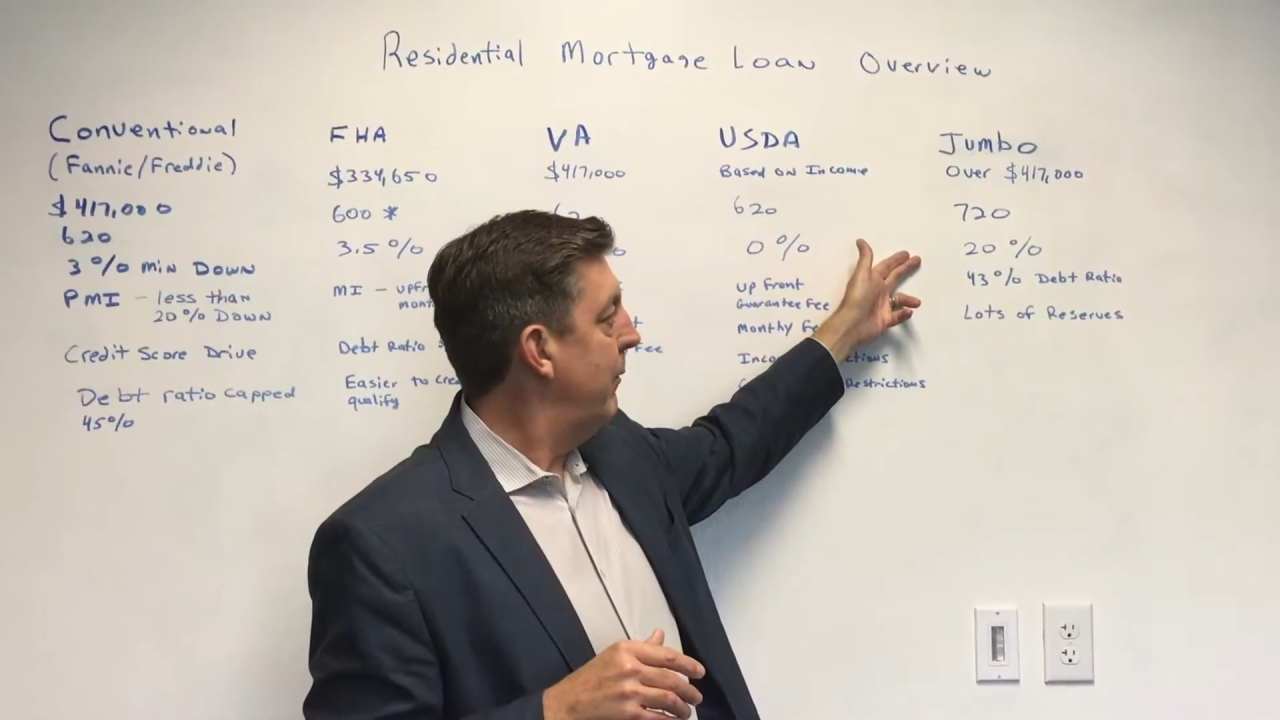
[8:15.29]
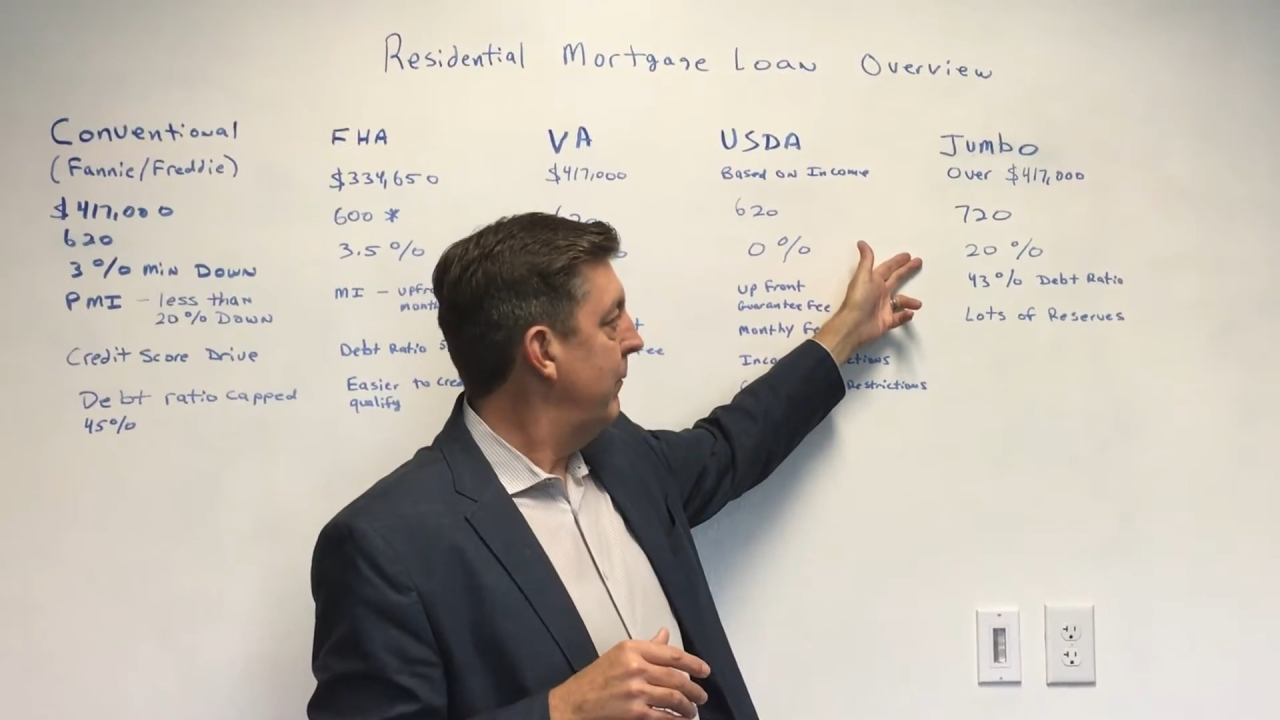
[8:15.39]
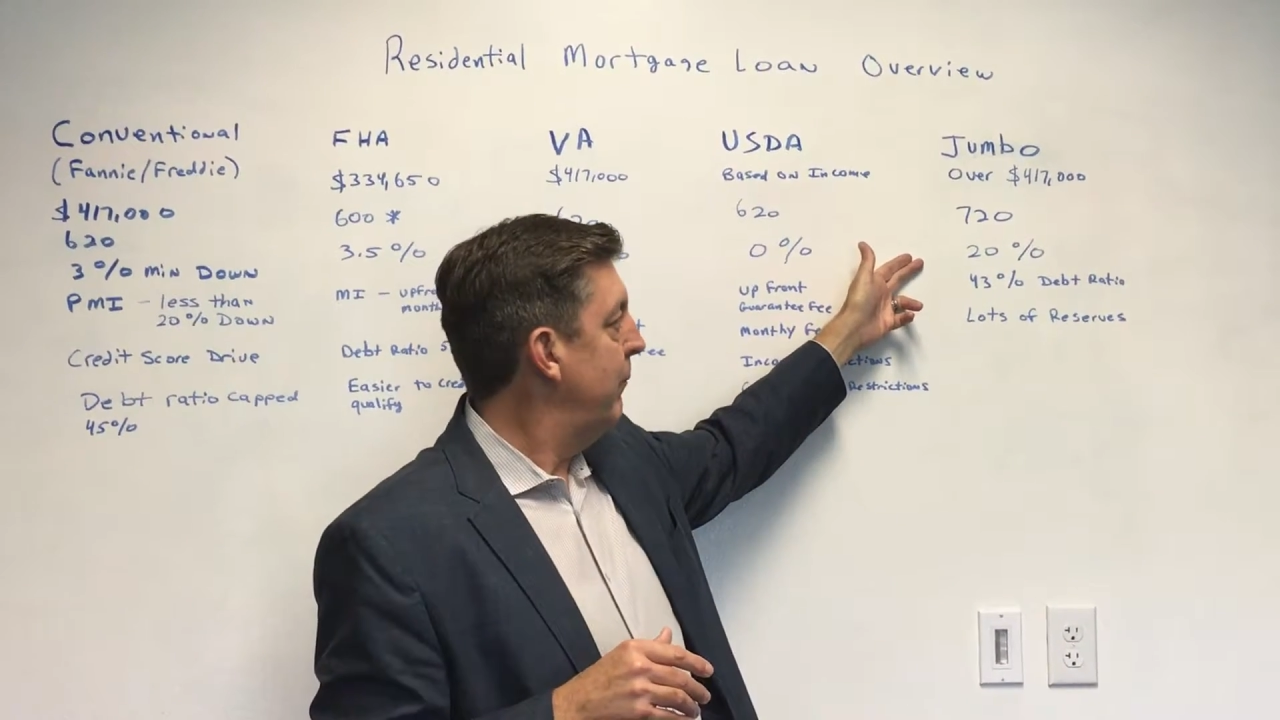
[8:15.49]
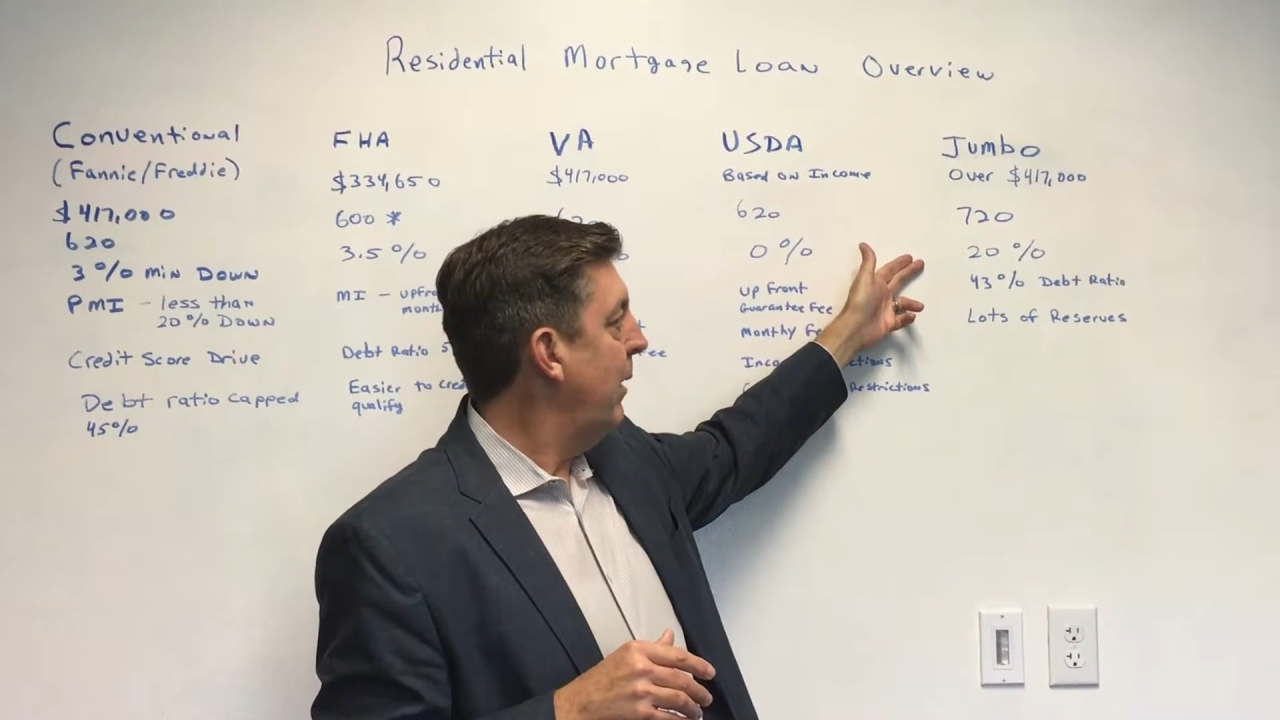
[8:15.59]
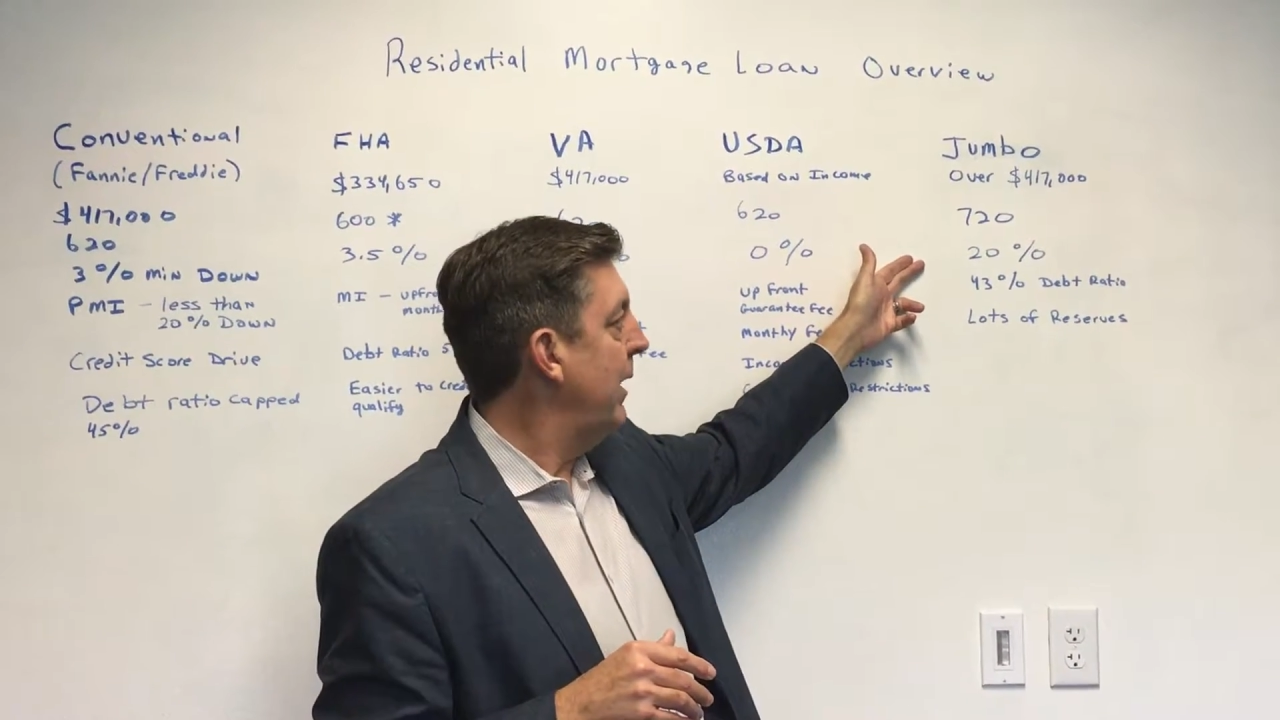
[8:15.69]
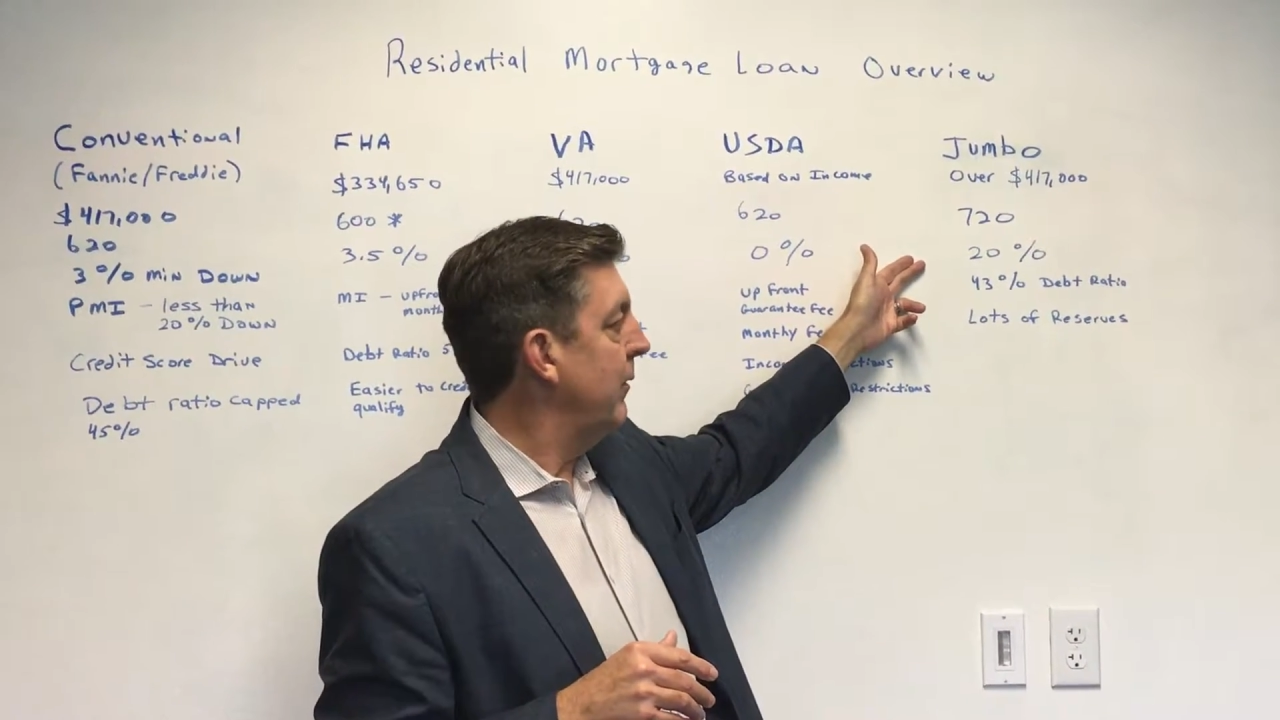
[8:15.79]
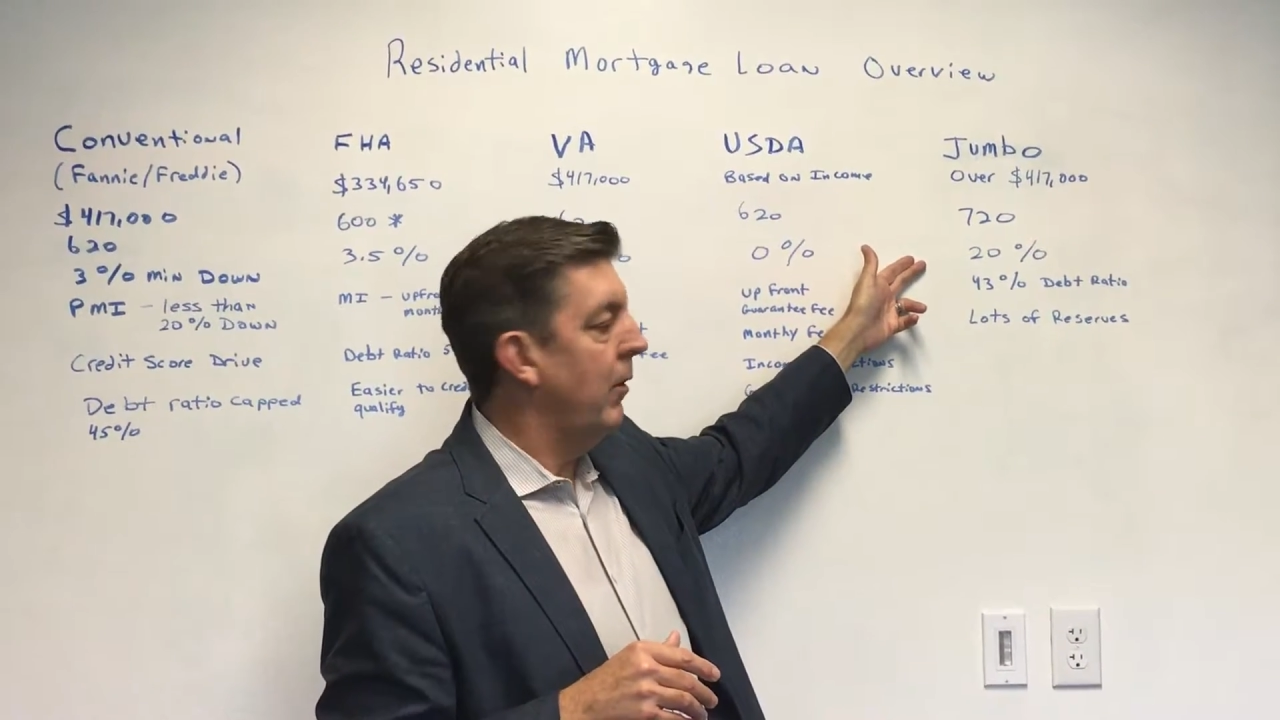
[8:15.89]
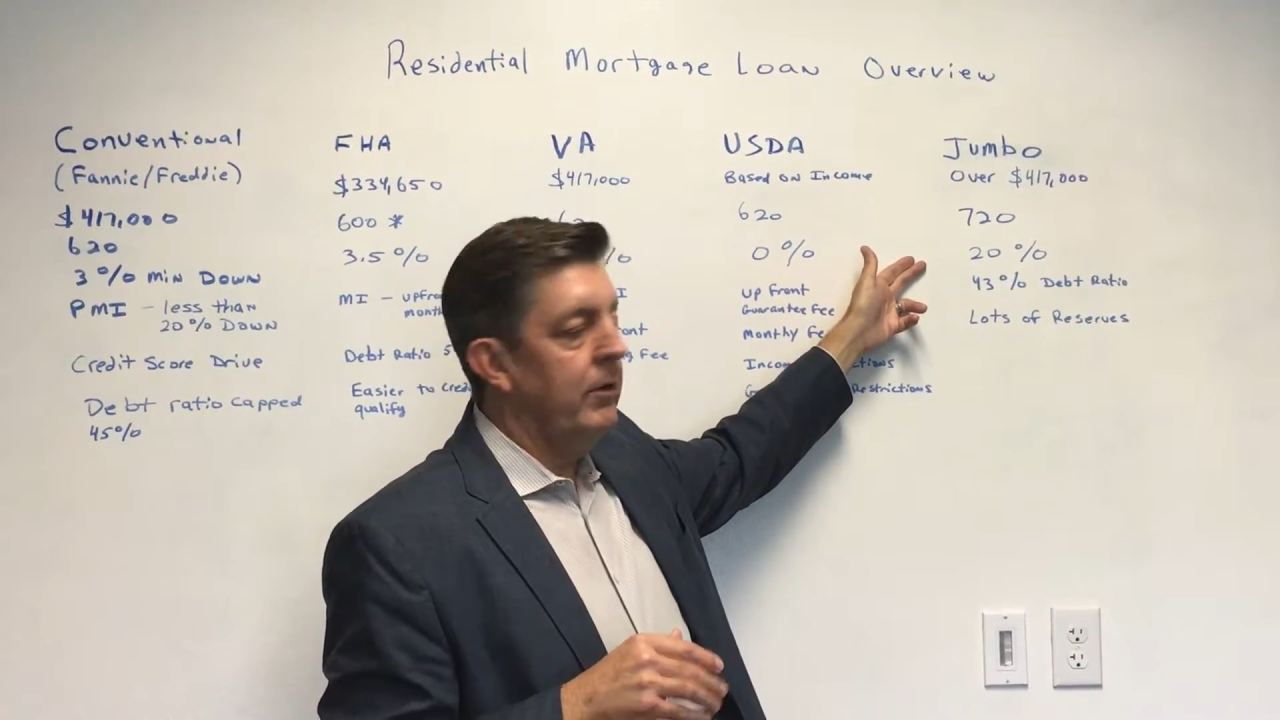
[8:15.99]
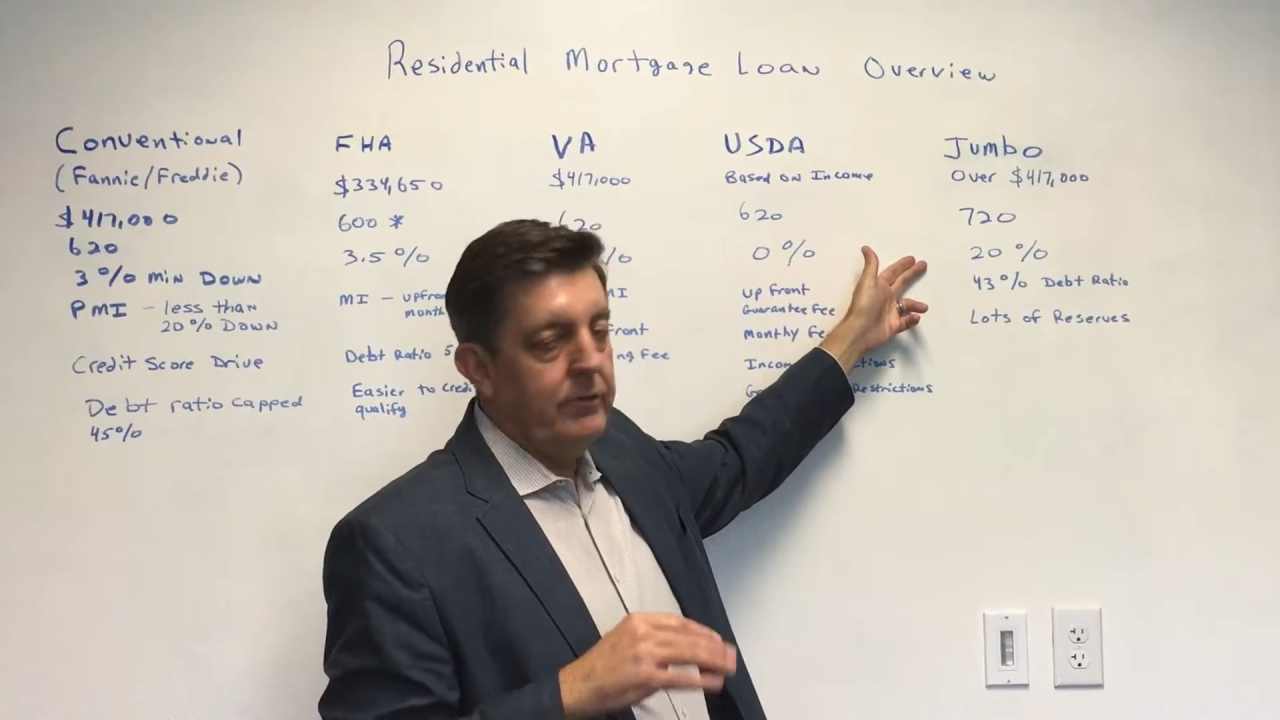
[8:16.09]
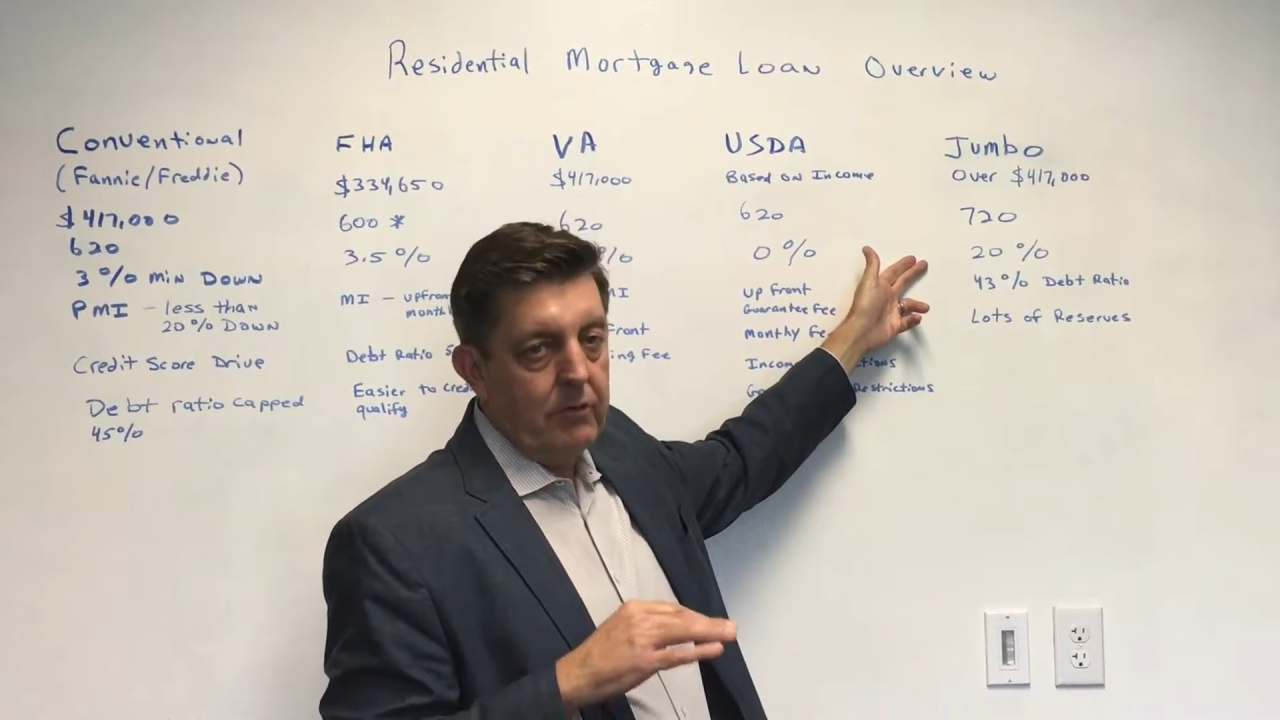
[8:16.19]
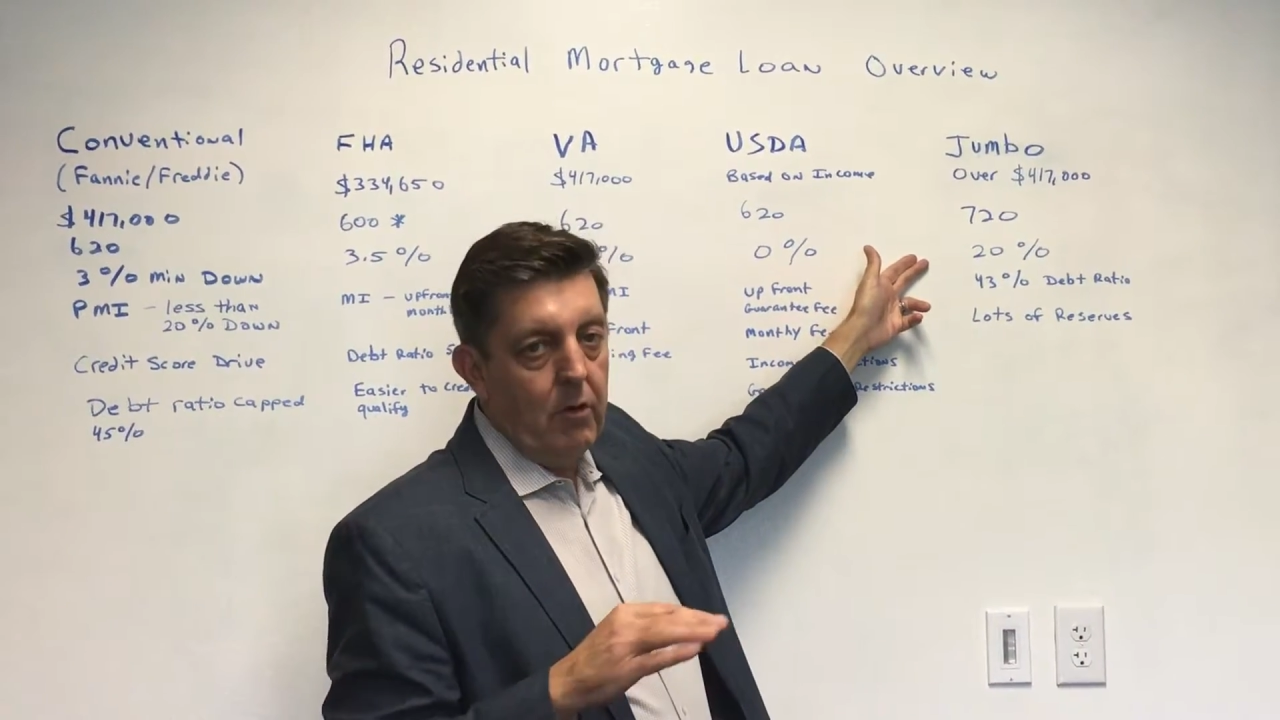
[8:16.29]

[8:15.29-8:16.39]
but by and large,